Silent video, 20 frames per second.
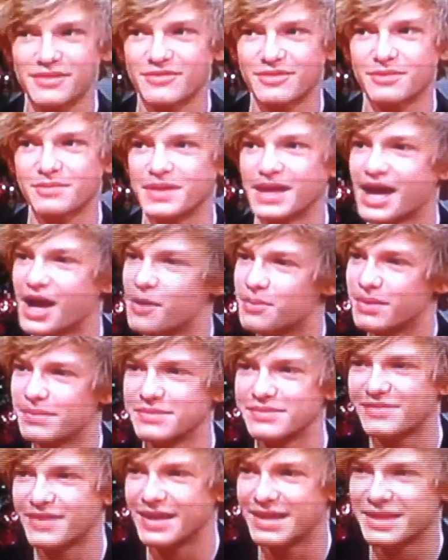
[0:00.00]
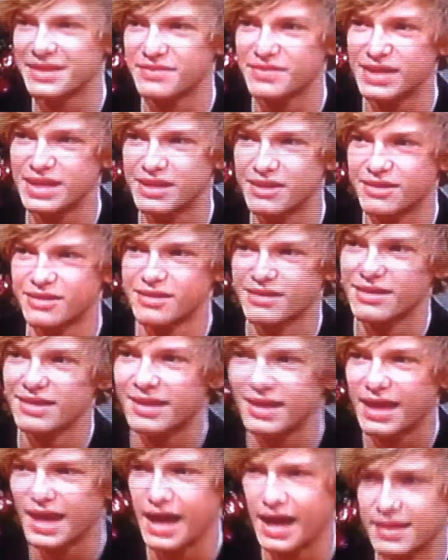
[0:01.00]
from? Like, how are people finding the video?
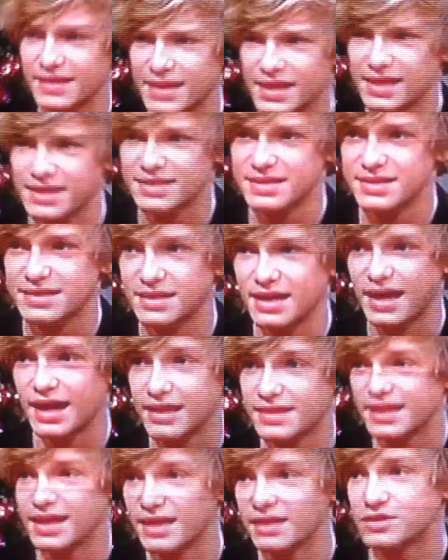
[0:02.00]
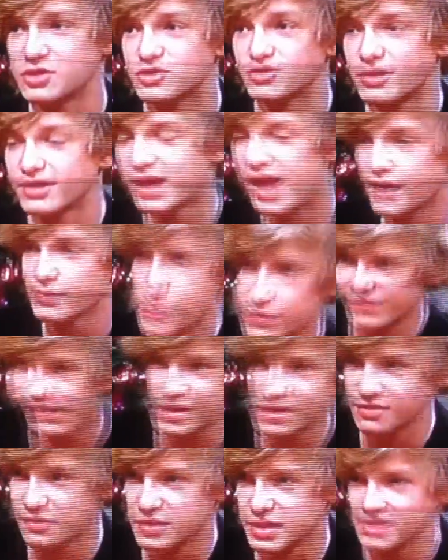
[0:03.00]
And then Sean Campbell found
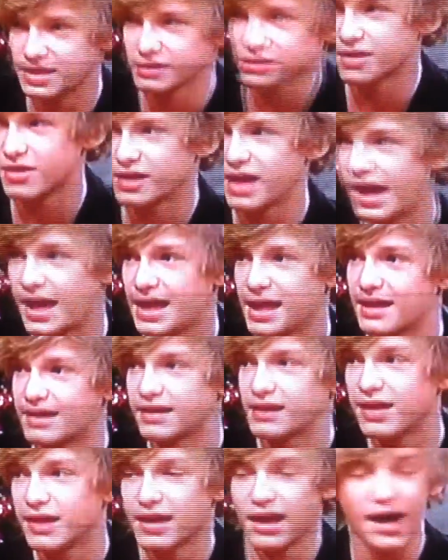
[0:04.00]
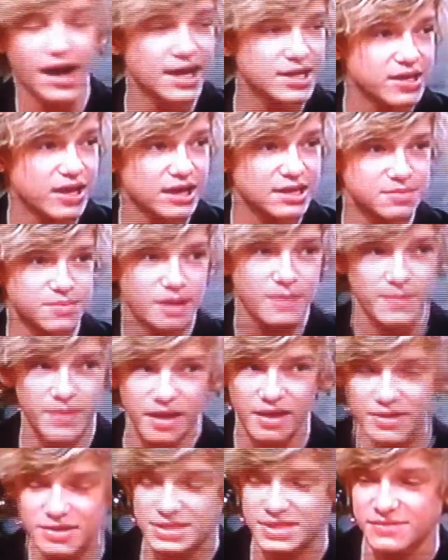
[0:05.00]
the video, and I asked my
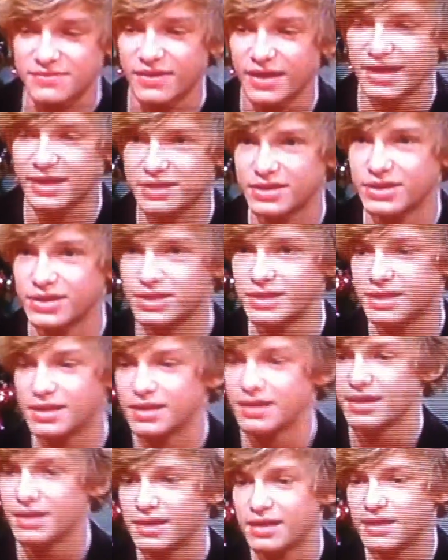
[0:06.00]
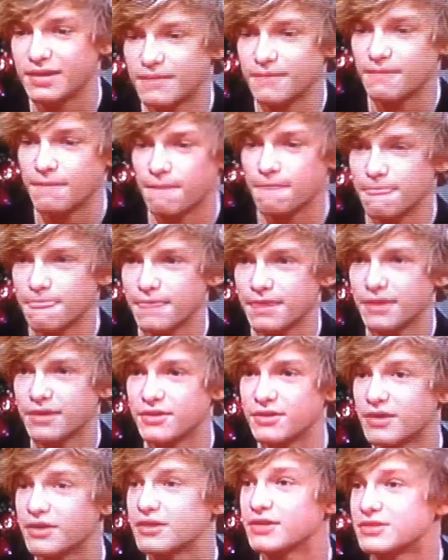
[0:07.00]
parents if I could, you
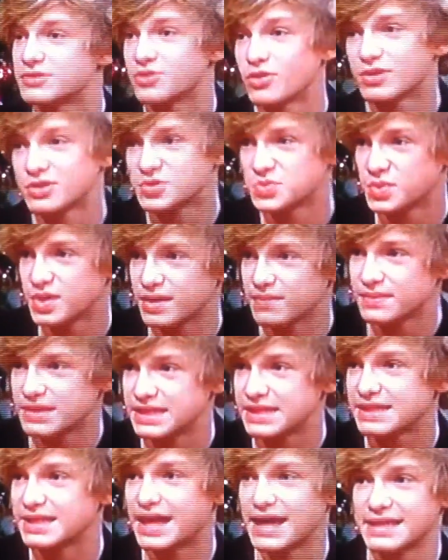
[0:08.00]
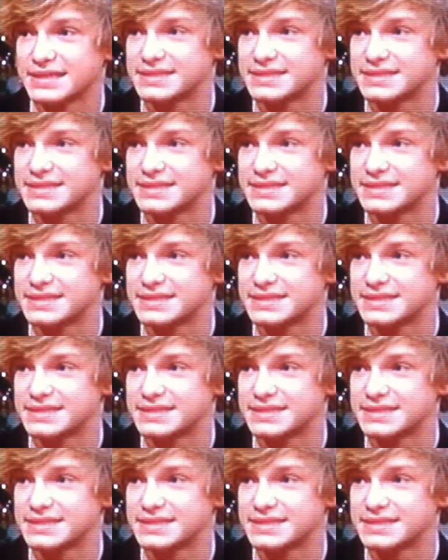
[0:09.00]
know, talk to him and like